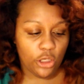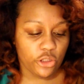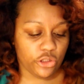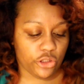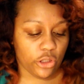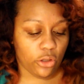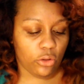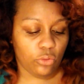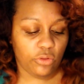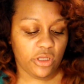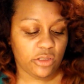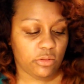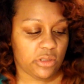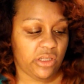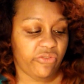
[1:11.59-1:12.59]
So
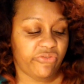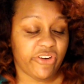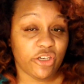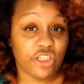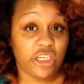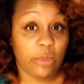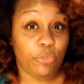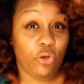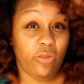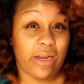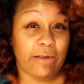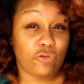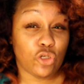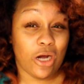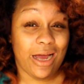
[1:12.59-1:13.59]
this was the first shampoo that
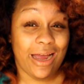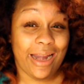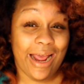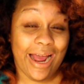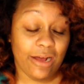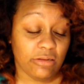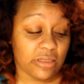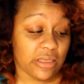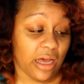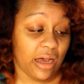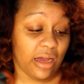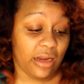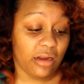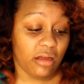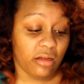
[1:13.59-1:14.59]
I've tried
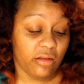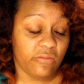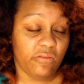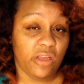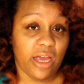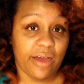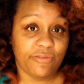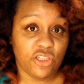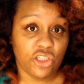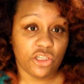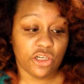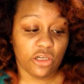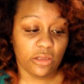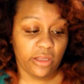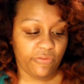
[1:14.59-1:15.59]
outside of the Alpha G
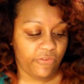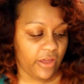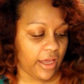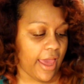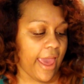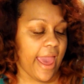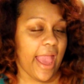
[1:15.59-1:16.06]
Curlific,